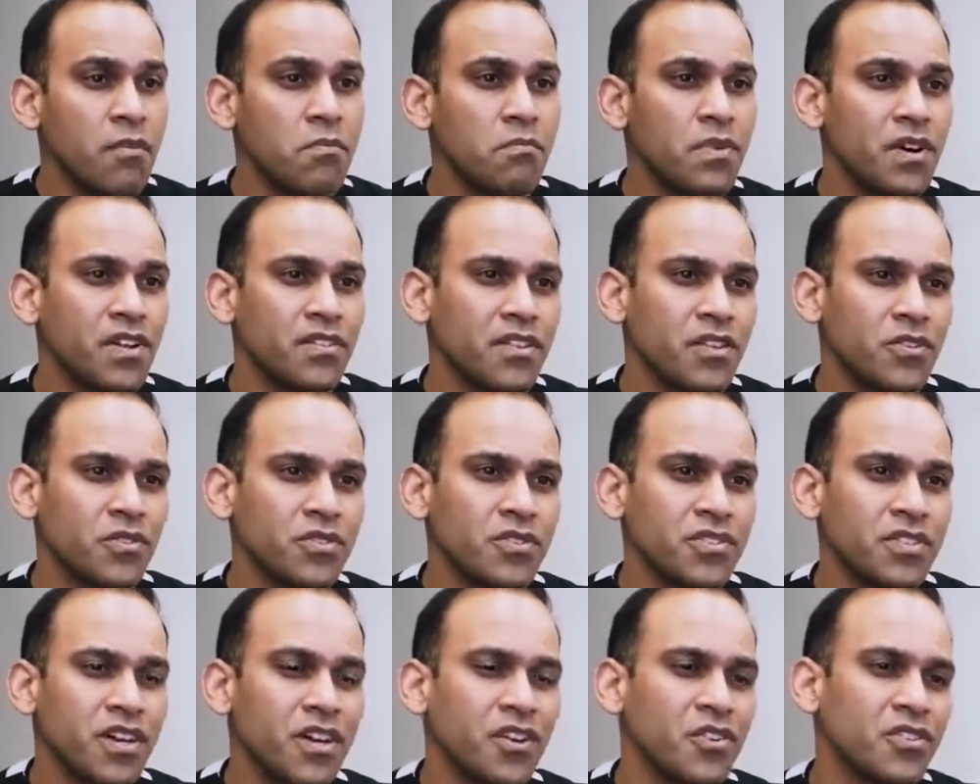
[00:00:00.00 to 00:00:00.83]
but those
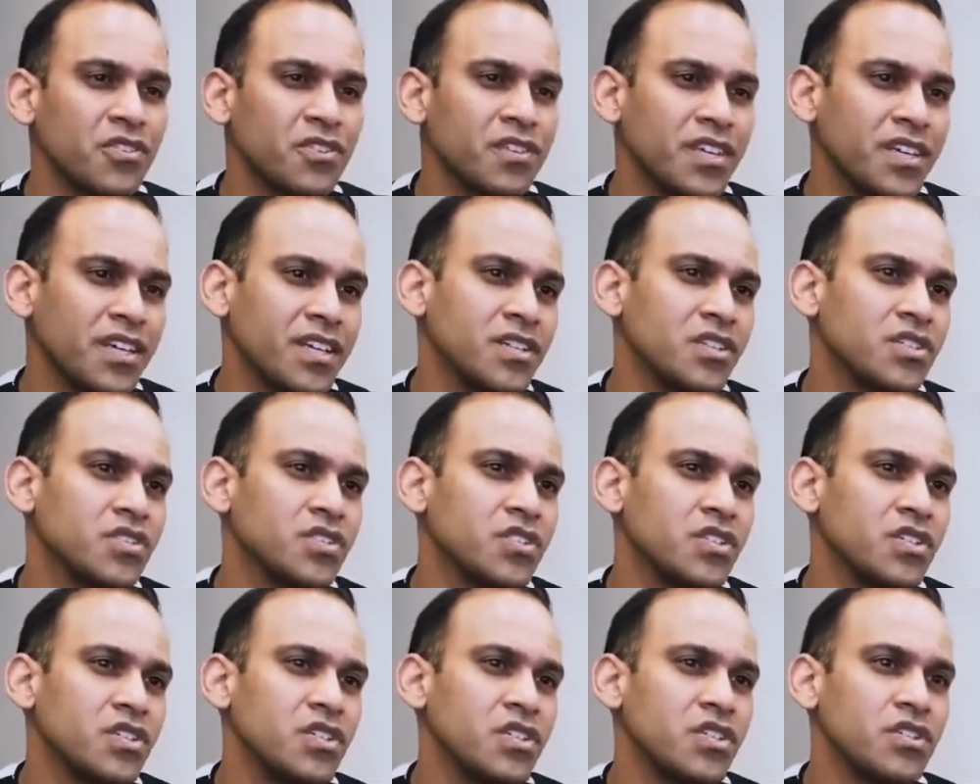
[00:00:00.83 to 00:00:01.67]
subtle things
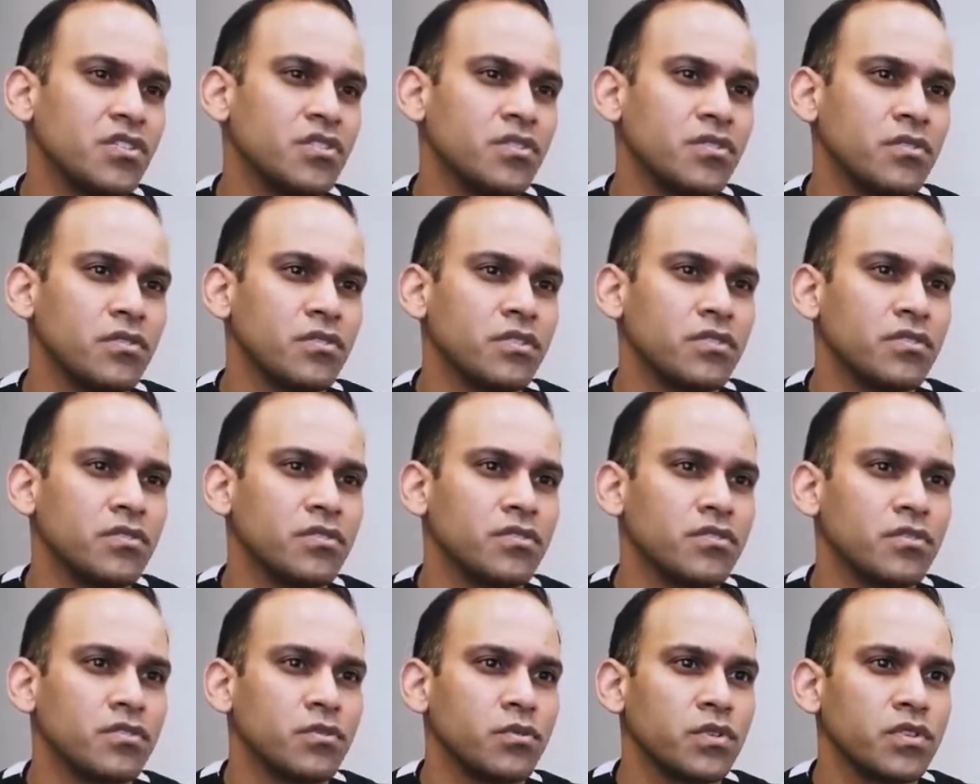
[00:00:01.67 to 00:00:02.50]
she
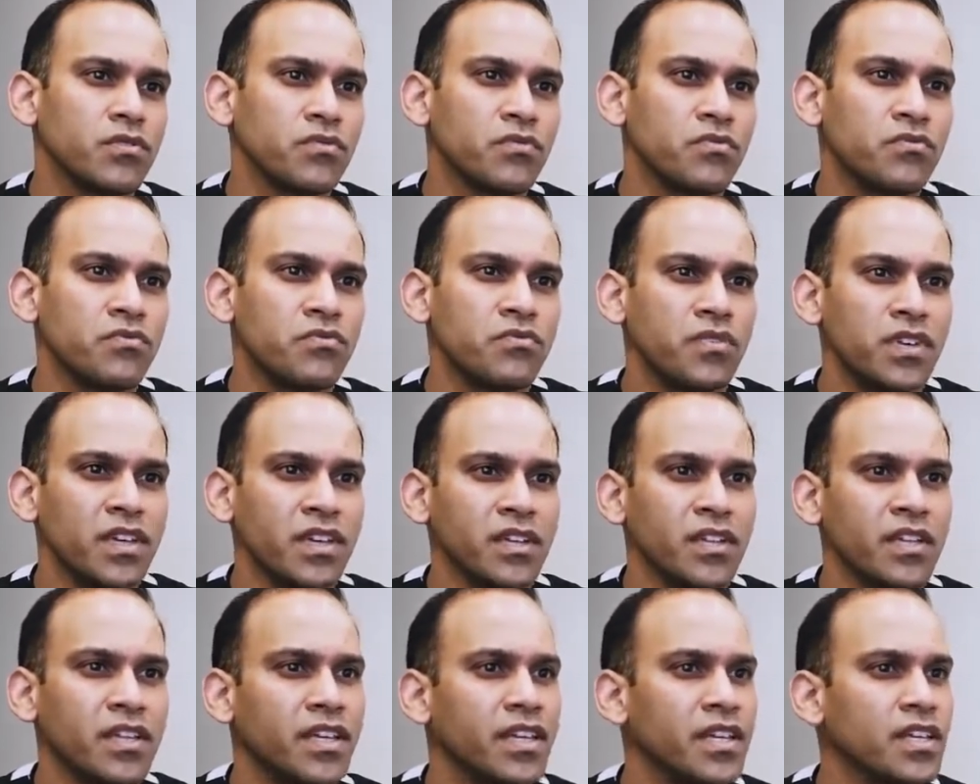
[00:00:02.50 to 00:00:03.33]
was
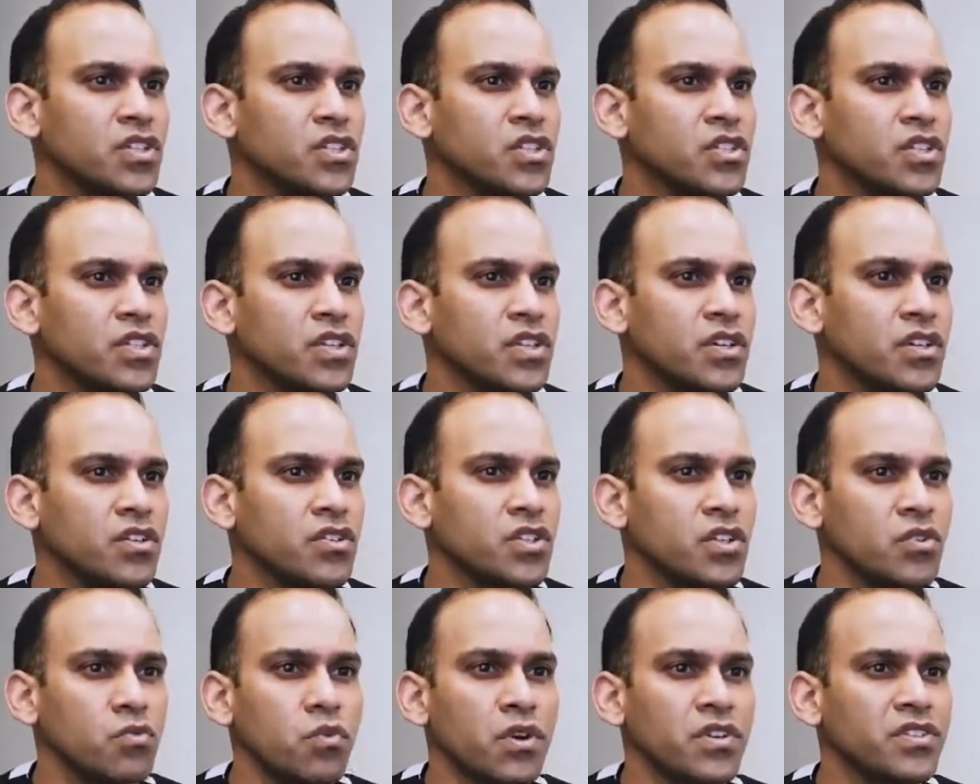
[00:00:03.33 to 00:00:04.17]
feeling, she
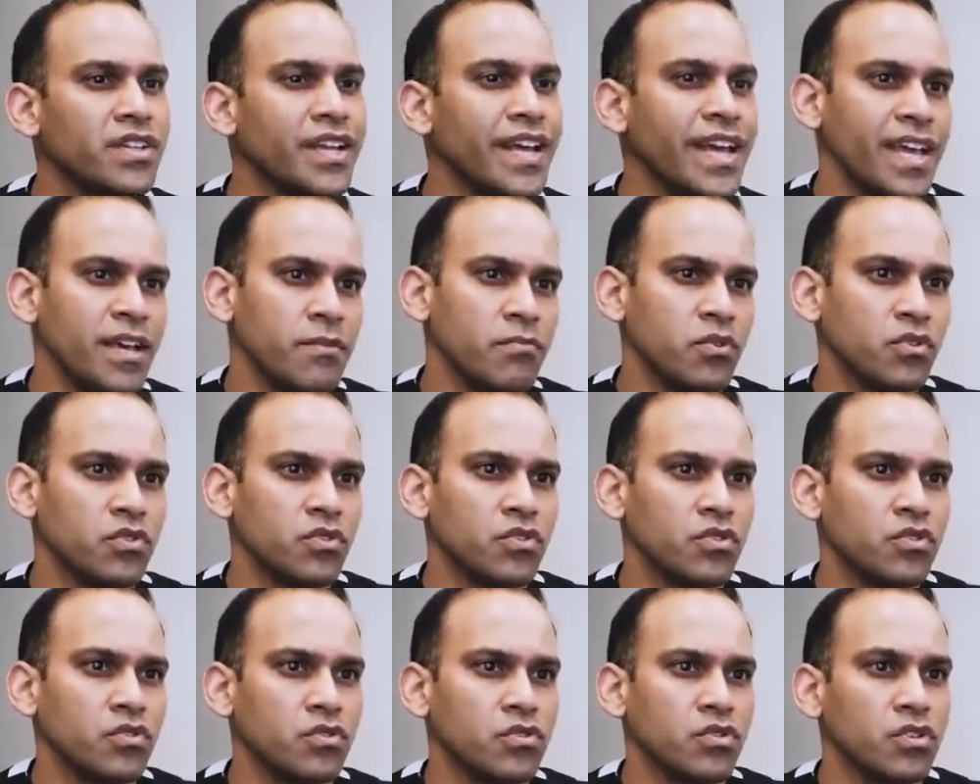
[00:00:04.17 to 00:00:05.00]
wasn't able
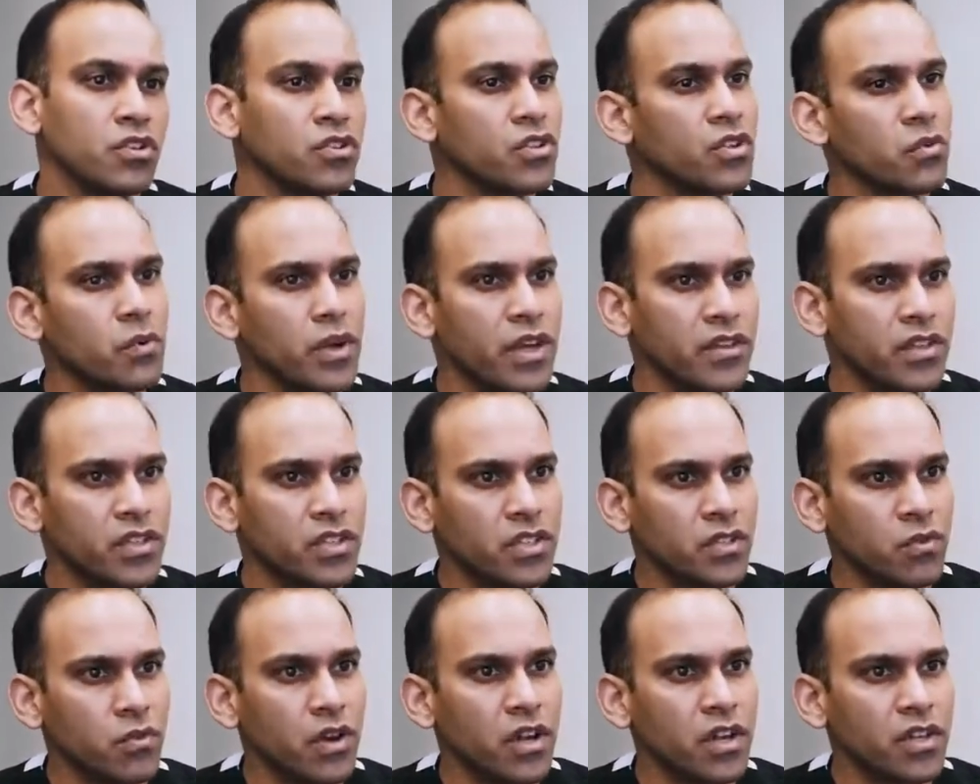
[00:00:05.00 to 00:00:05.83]
to turn the way that
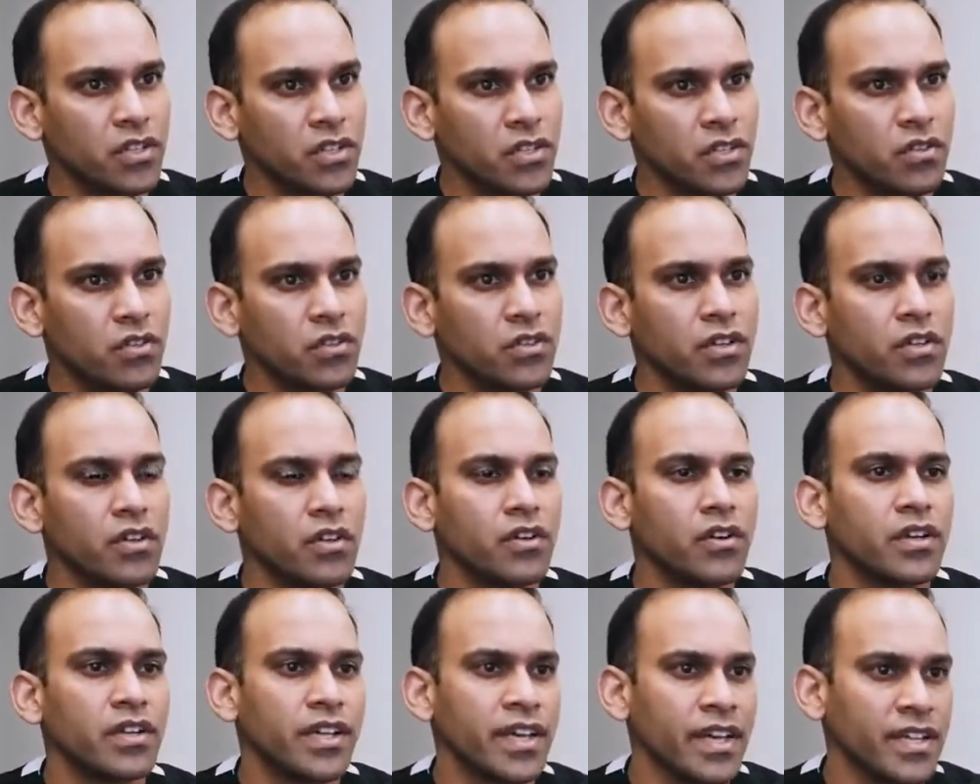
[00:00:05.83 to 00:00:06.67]
she wanted to, you know,
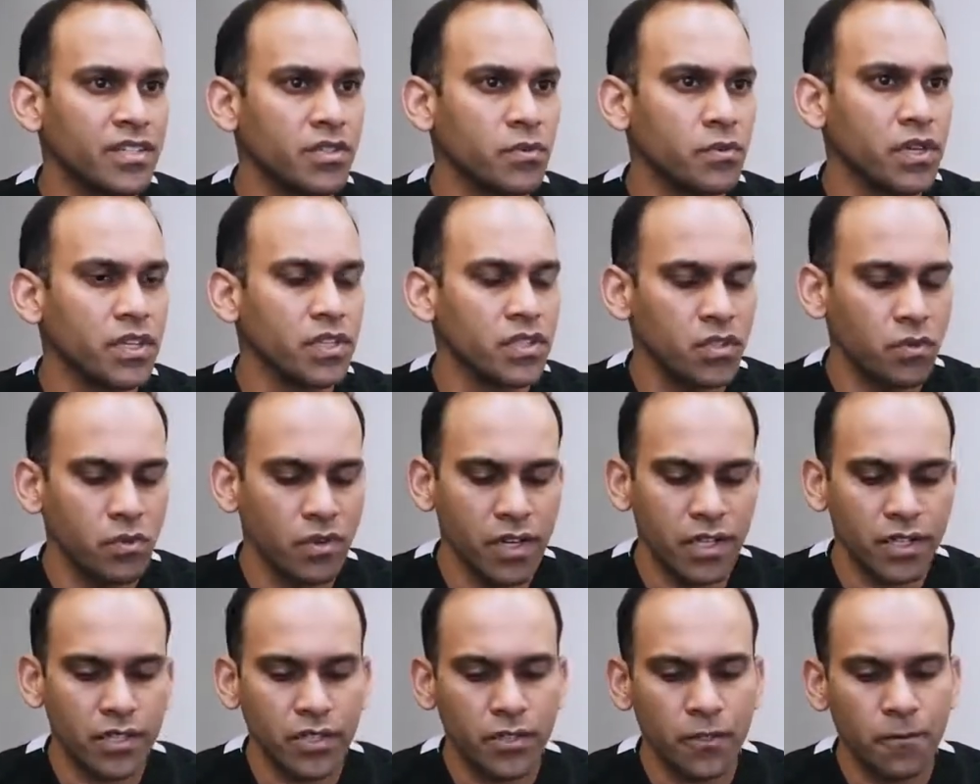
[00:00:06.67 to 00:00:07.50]
and dance the way that she
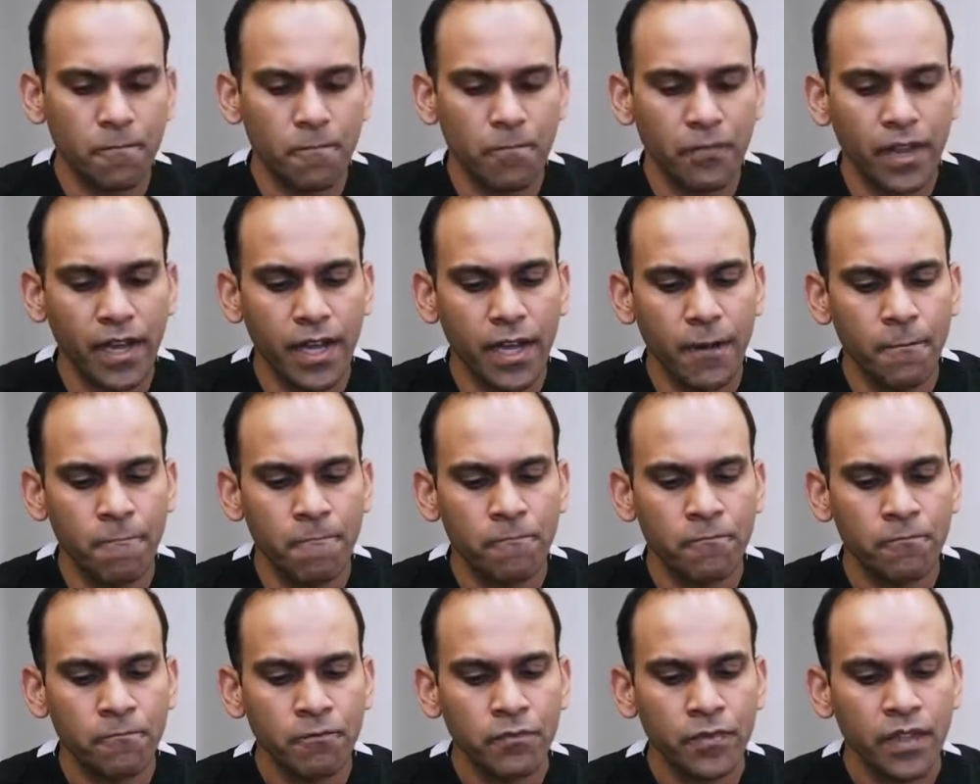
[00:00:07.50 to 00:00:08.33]
wanted
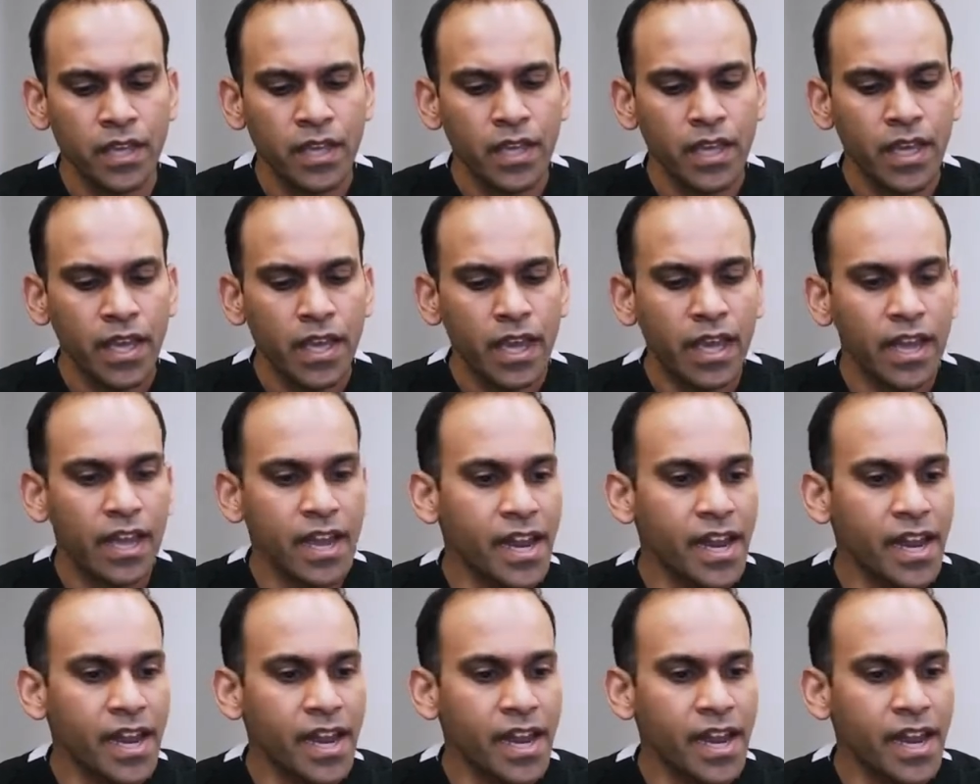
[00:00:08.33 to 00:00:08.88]
to.